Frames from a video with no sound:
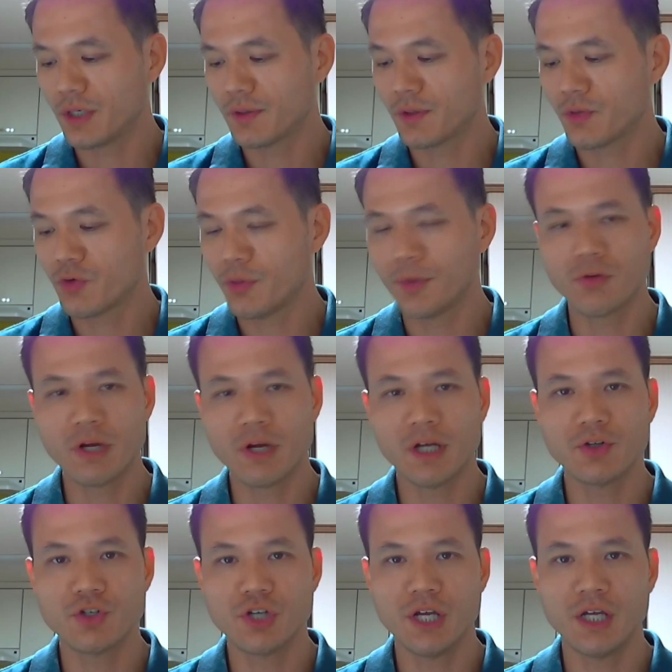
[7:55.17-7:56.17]
criminal
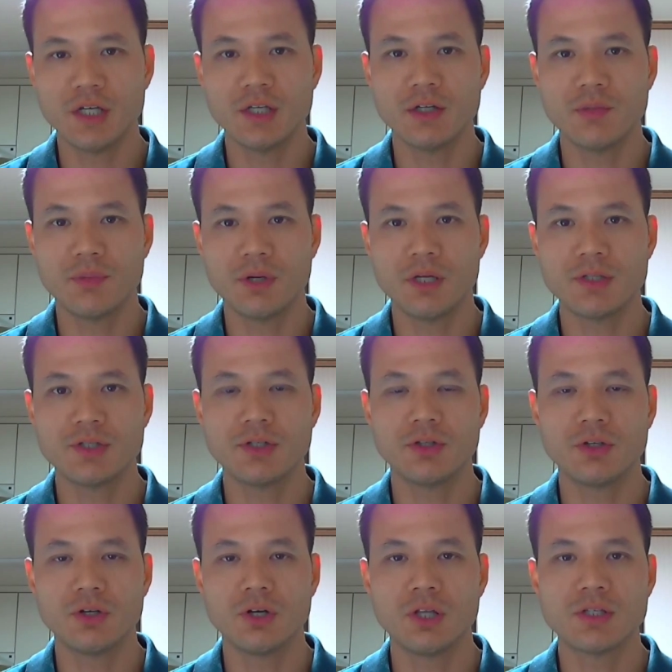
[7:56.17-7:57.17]
record check and apostille
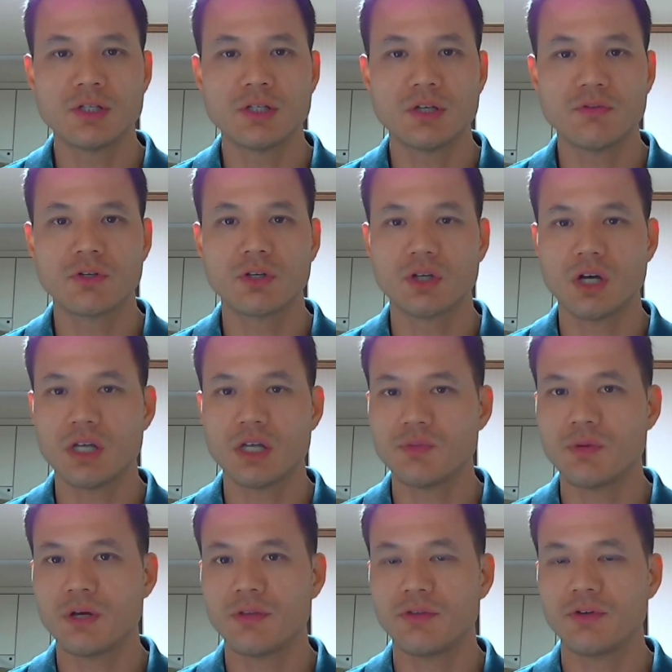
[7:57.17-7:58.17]
and all that stuff is going to cost
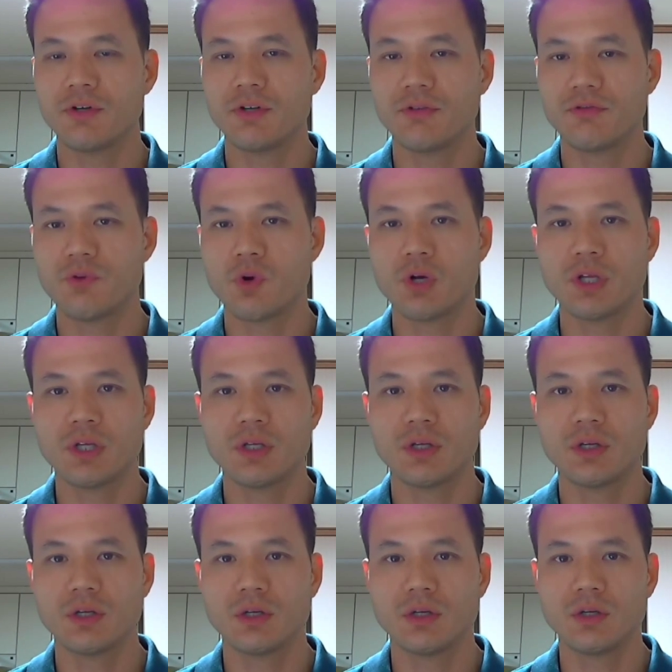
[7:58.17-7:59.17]
about $30–40
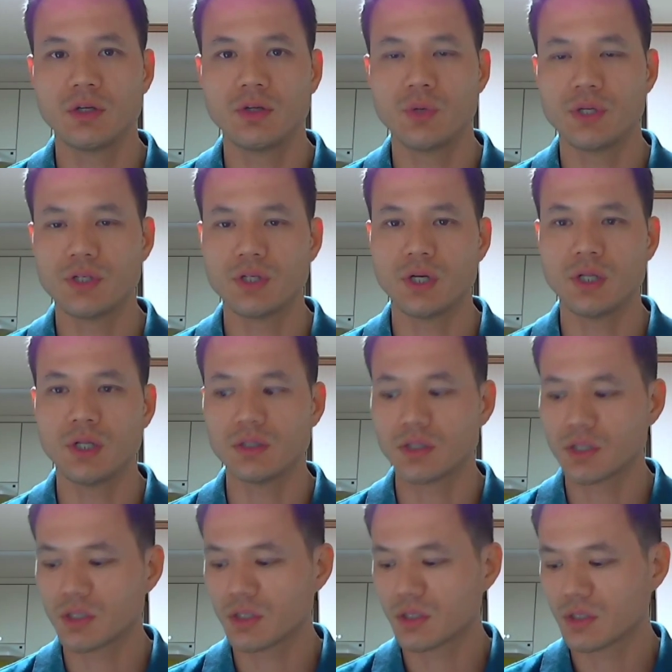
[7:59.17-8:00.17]
US.